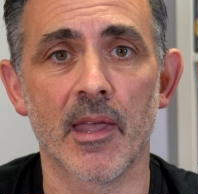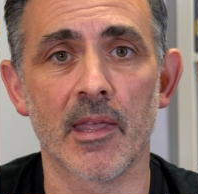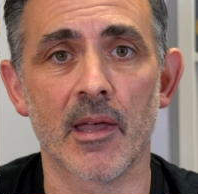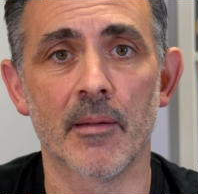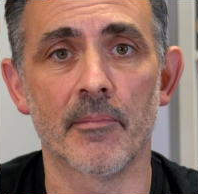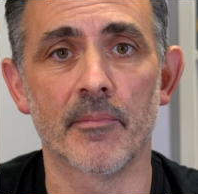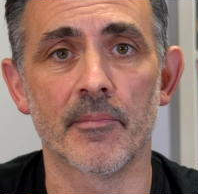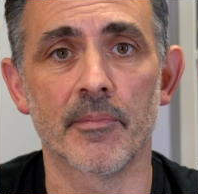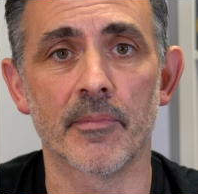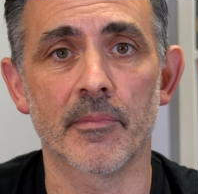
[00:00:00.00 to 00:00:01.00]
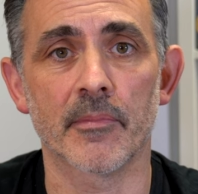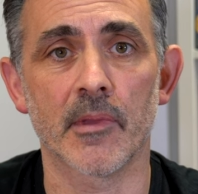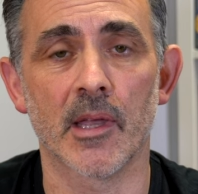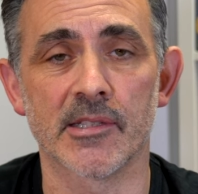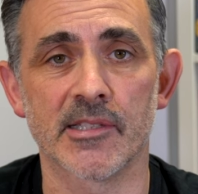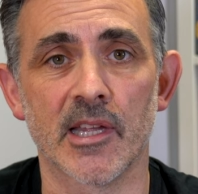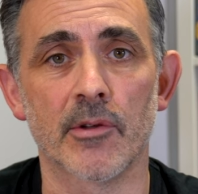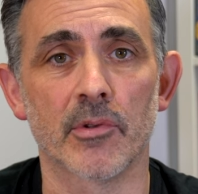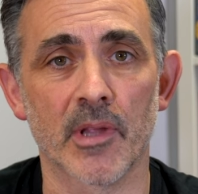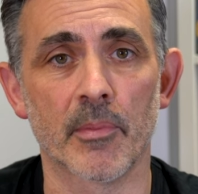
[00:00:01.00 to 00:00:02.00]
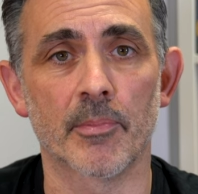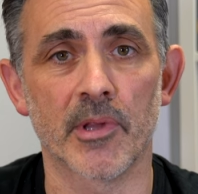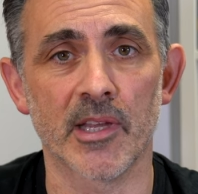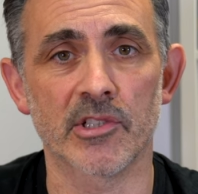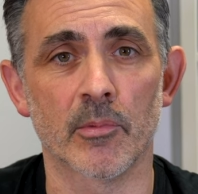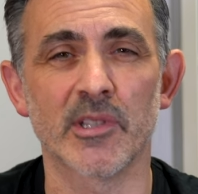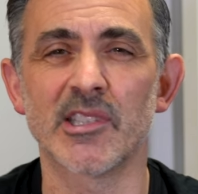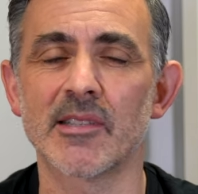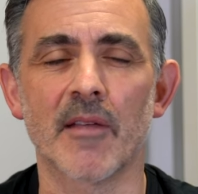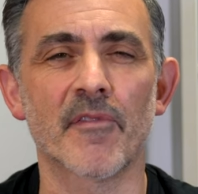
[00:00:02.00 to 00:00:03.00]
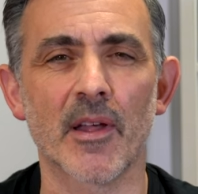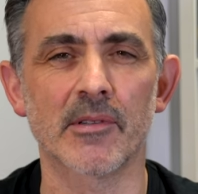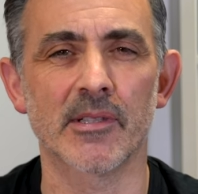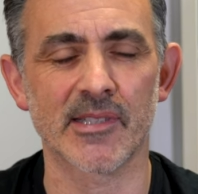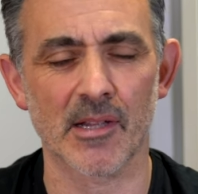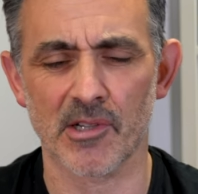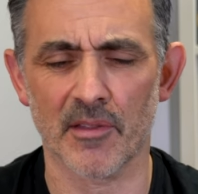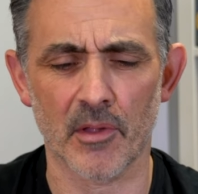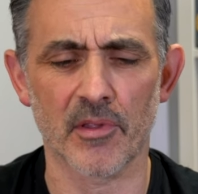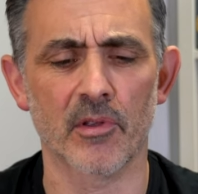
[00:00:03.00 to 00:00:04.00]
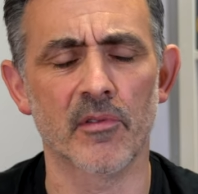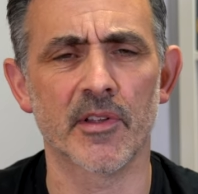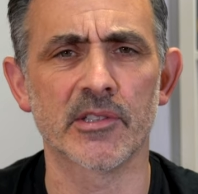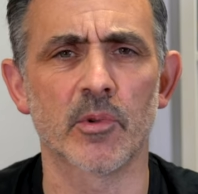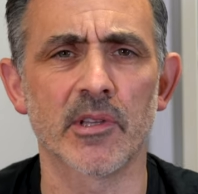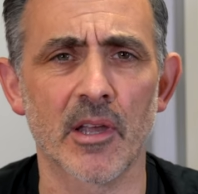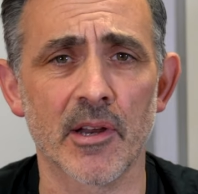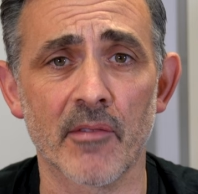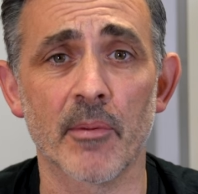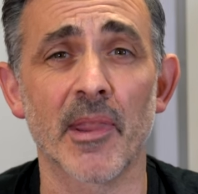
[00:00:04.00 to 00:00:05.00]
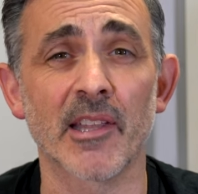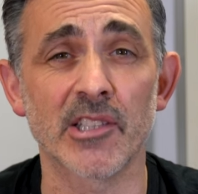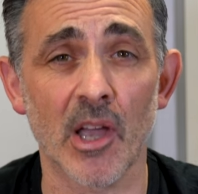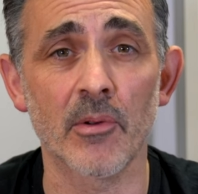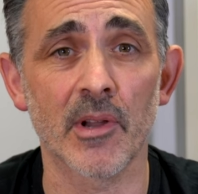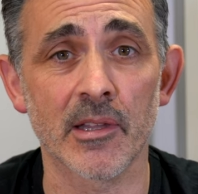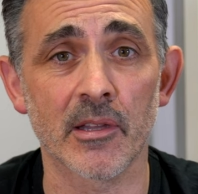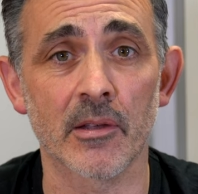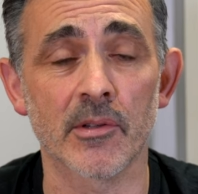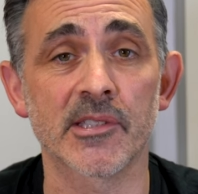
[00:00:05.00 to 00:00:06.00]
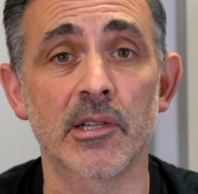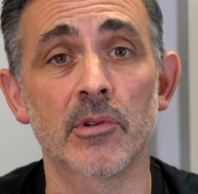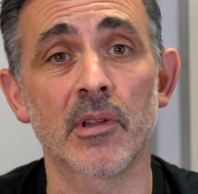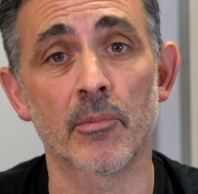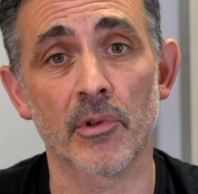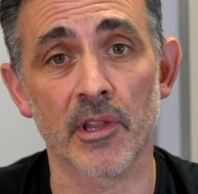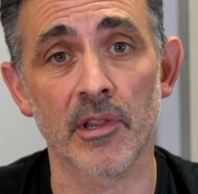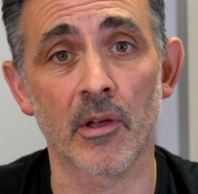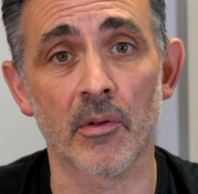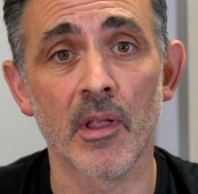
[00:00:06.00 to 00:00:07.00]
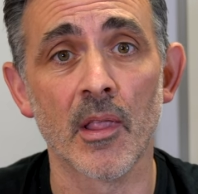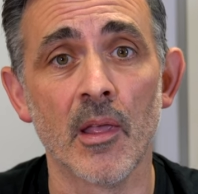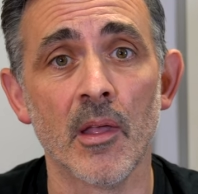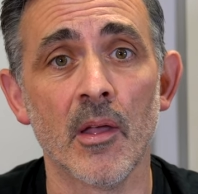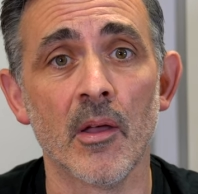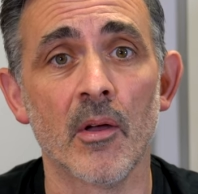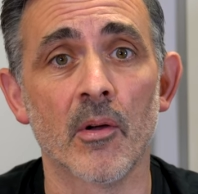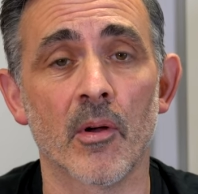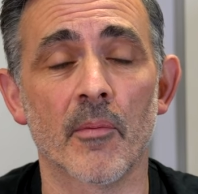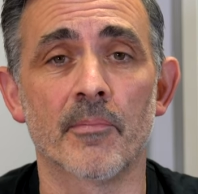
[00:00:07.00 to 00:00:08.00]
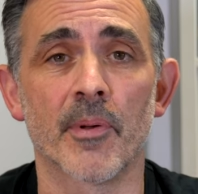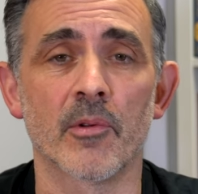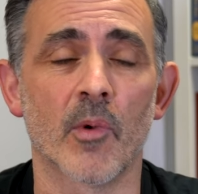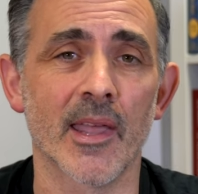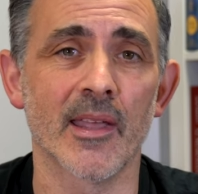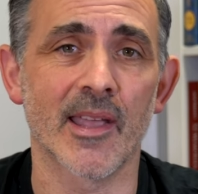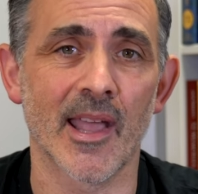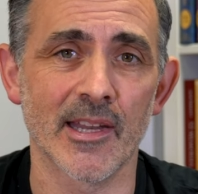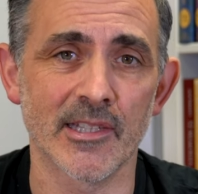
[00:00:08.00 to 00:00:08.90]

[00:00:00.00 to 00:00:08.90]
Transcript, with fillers: a um, a serial number prediction, which is, it, found, it sounds like those two things wouldn't go together, but they totally do. A serial number on the note. But the way, again,